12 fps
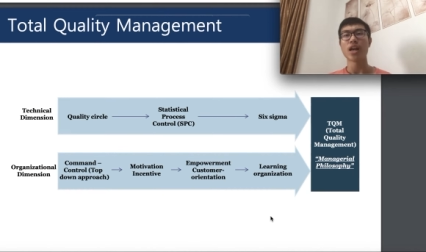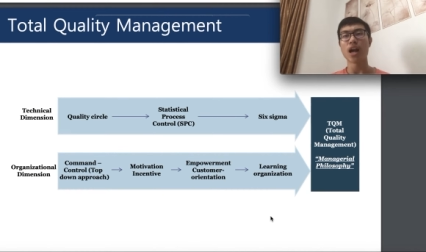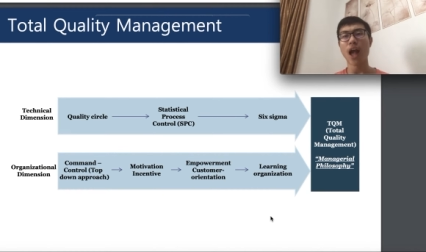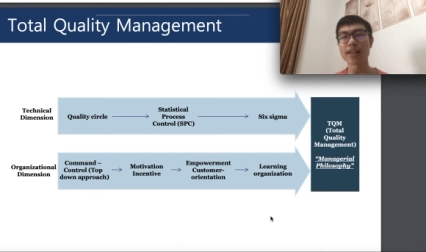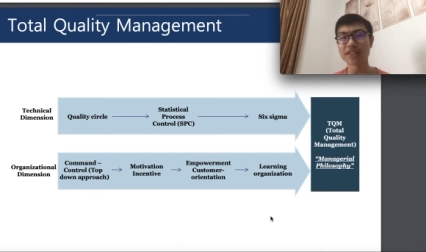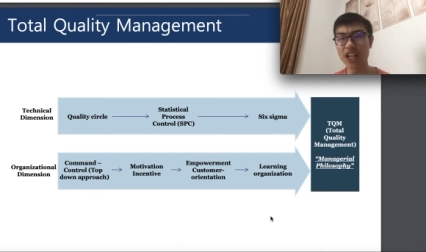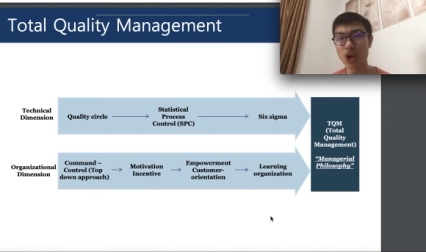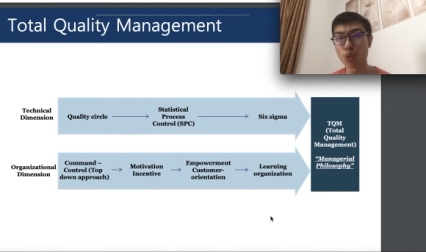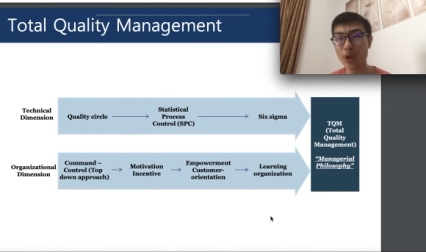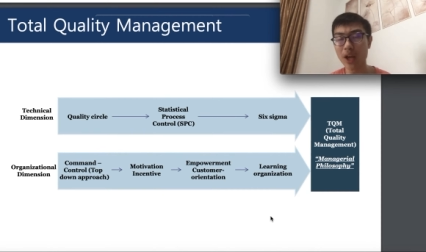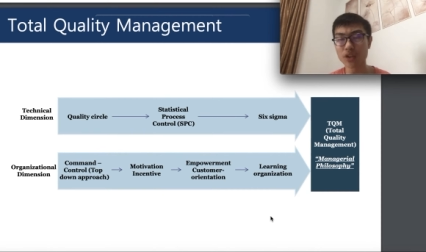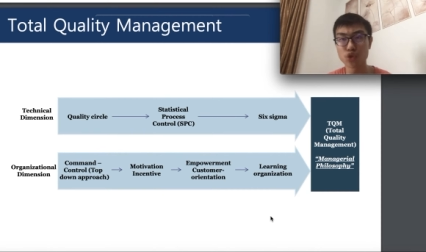And then we
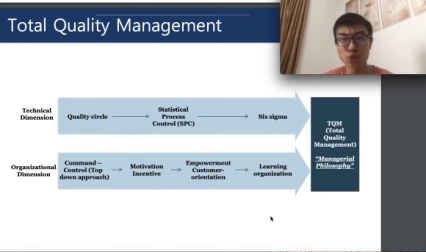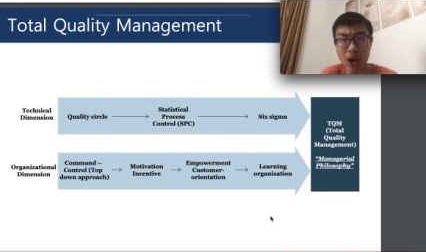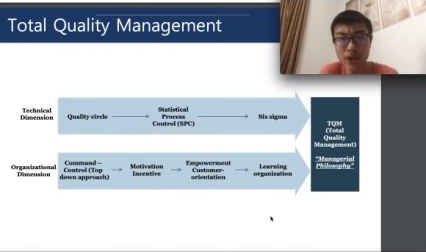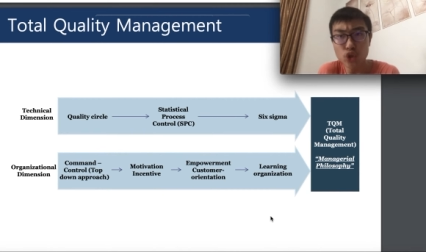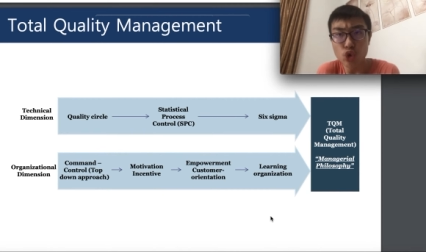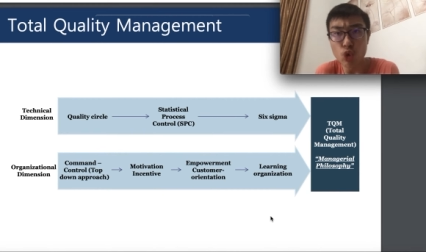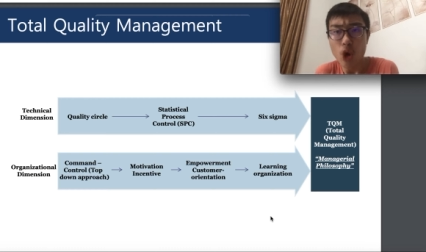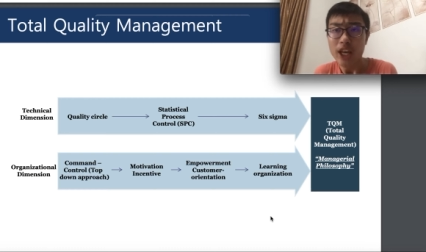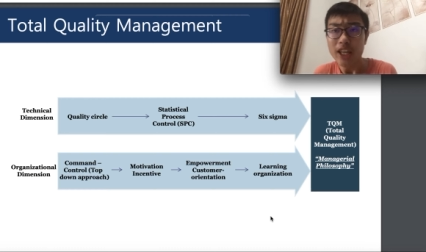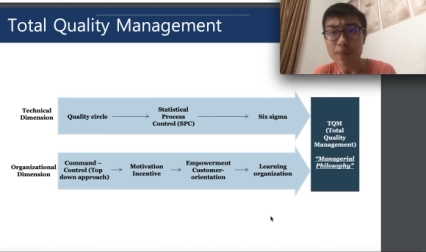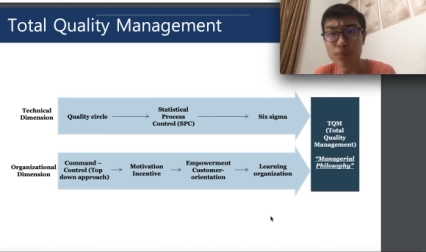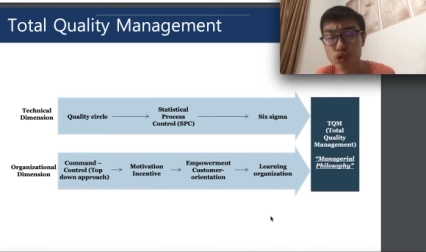are trying to
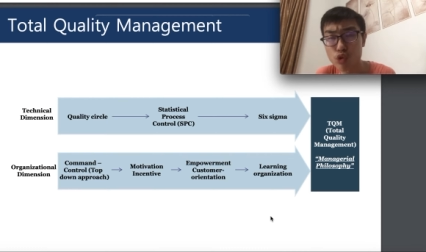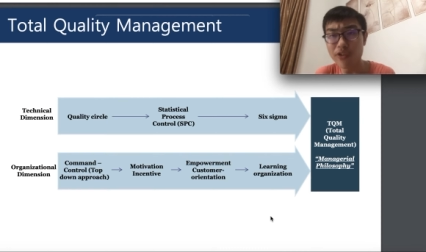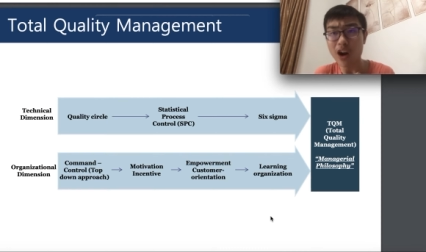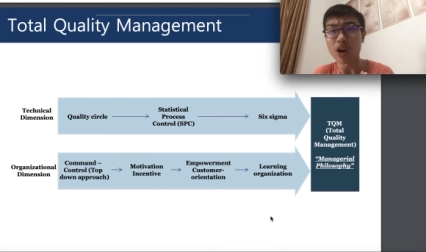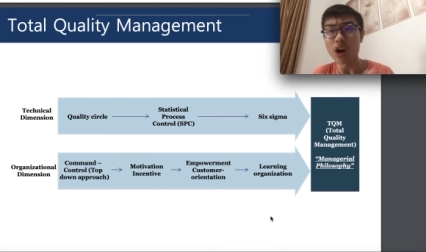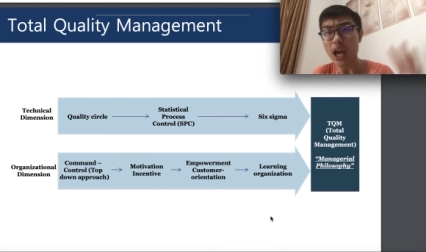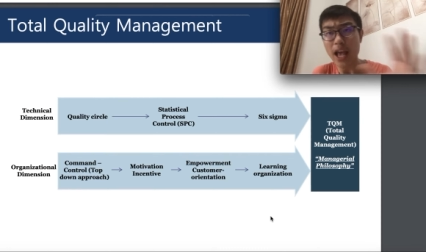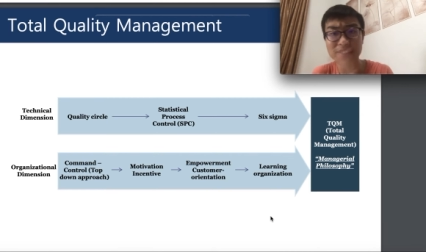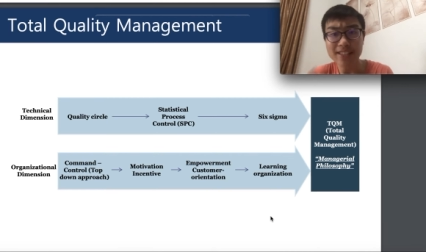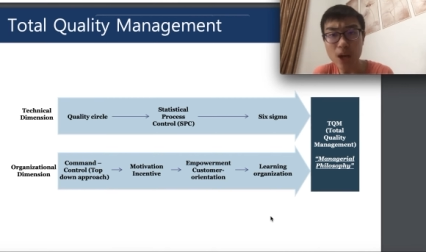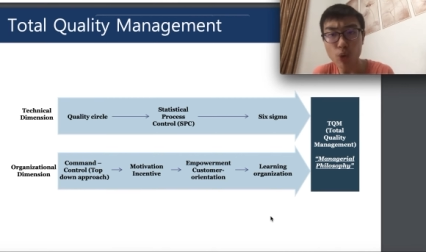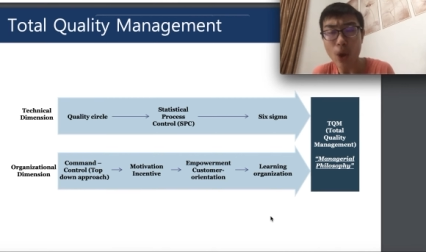improve our, and
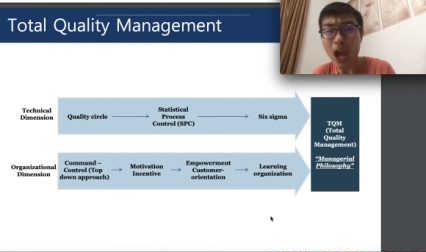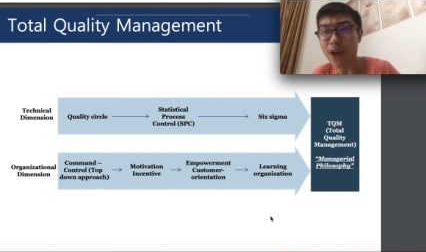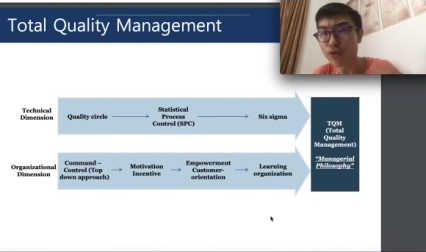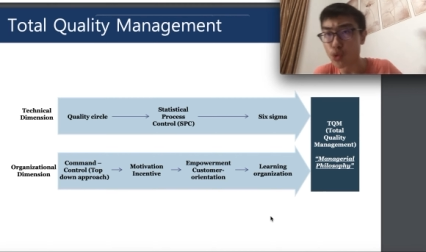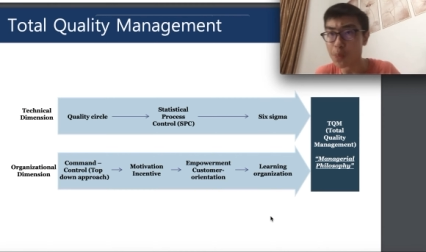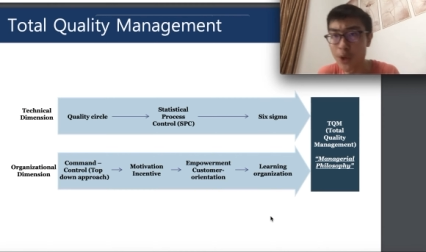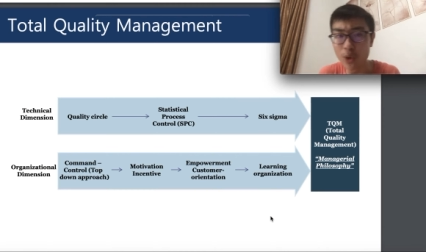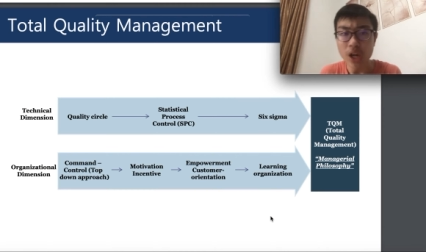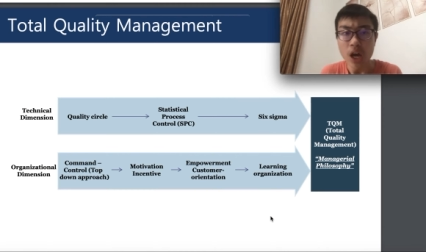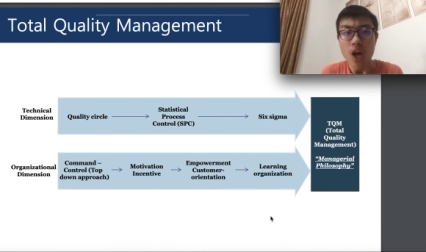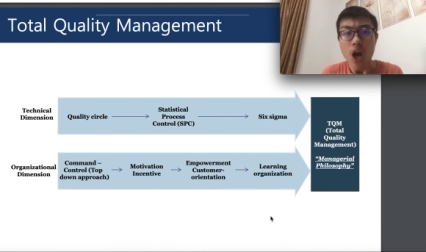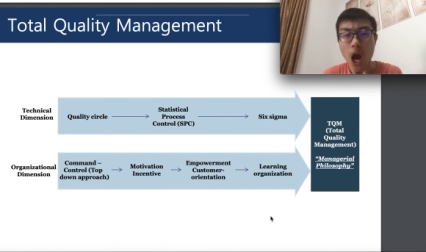then we have to build
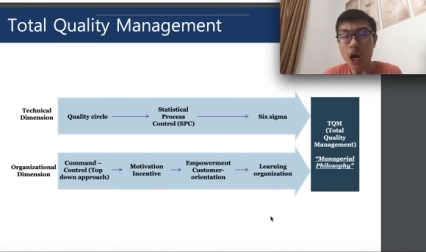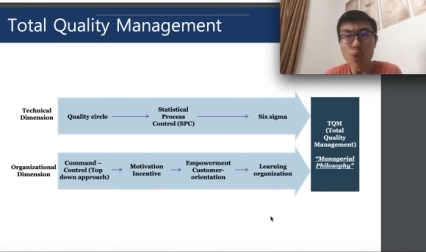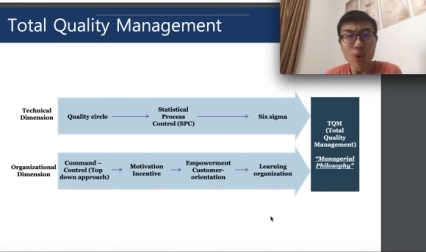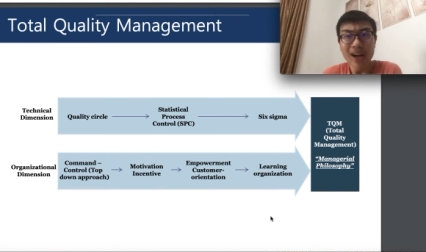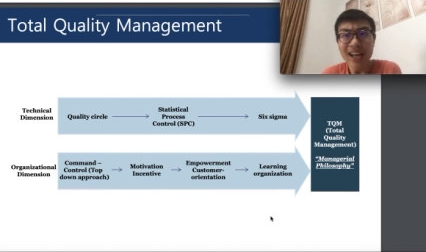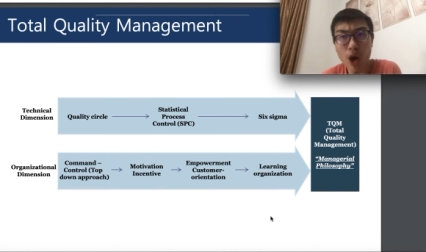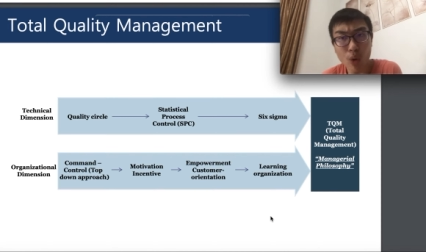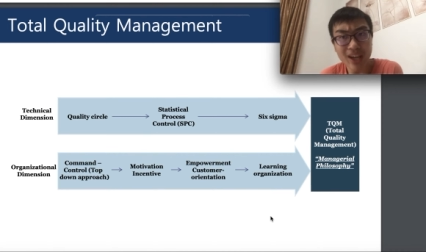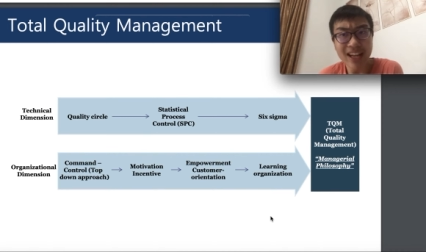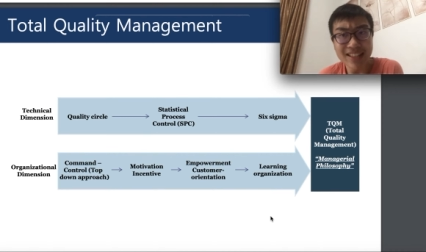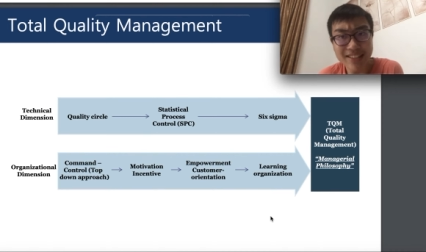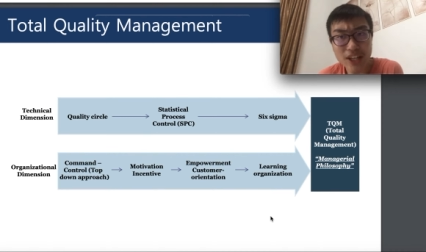our
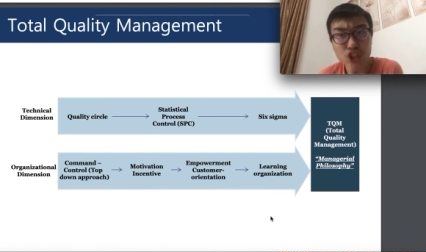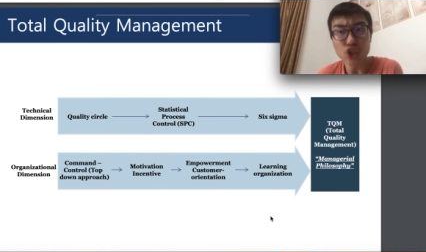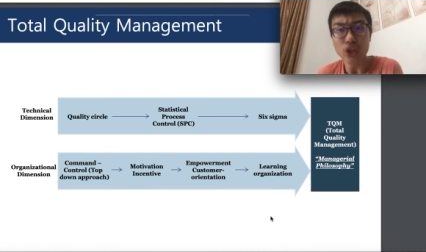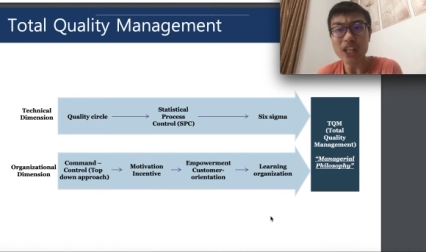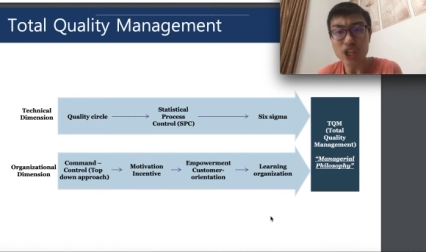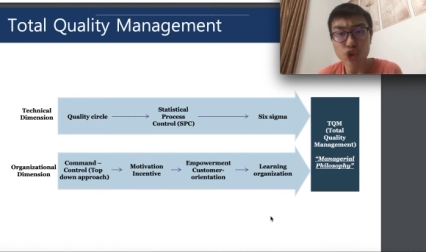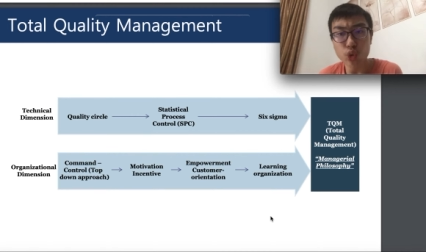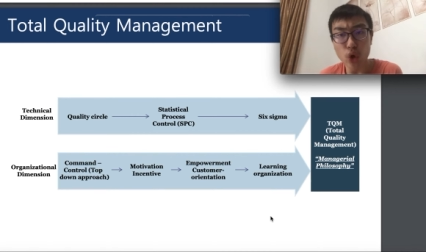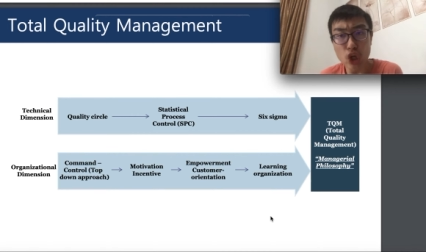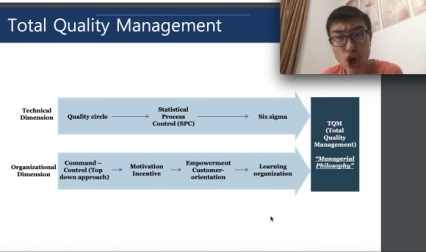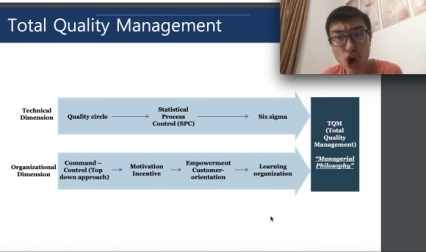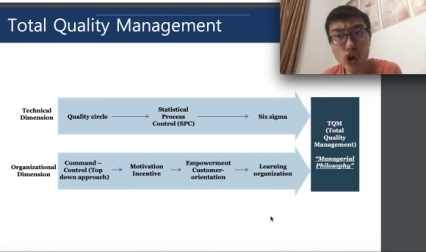organization into a
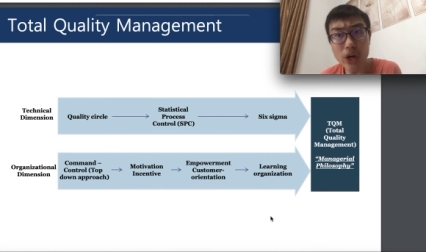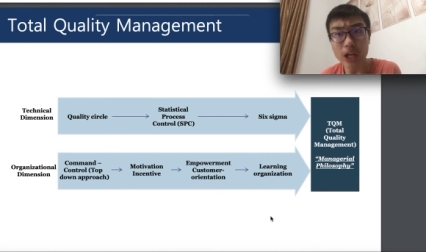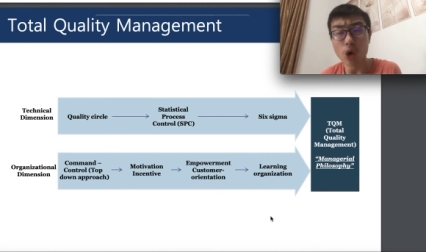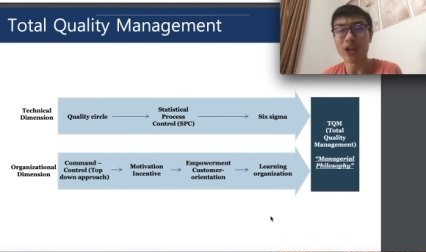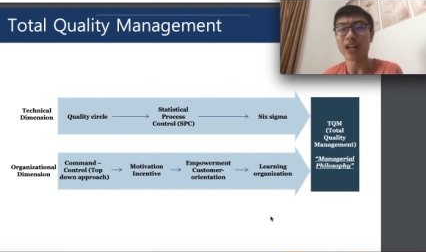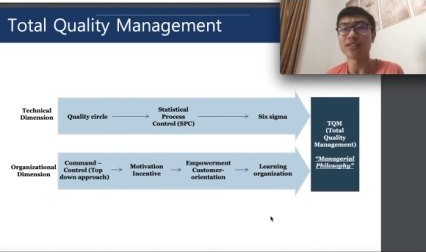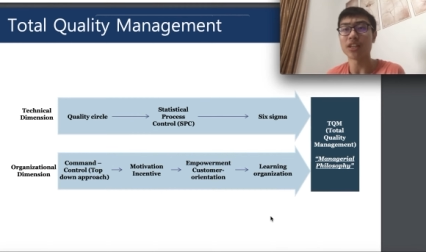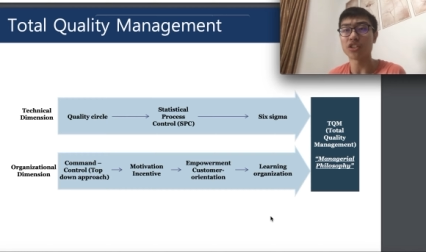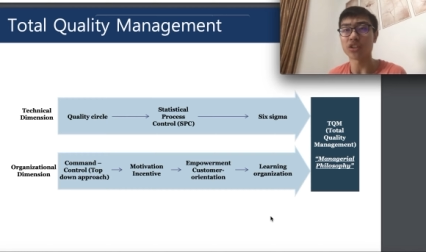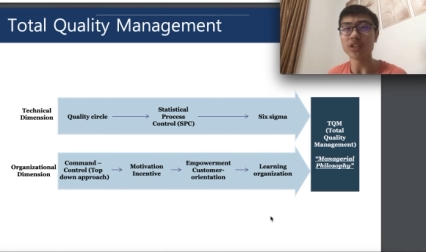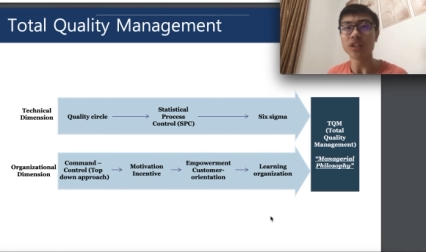learning organization.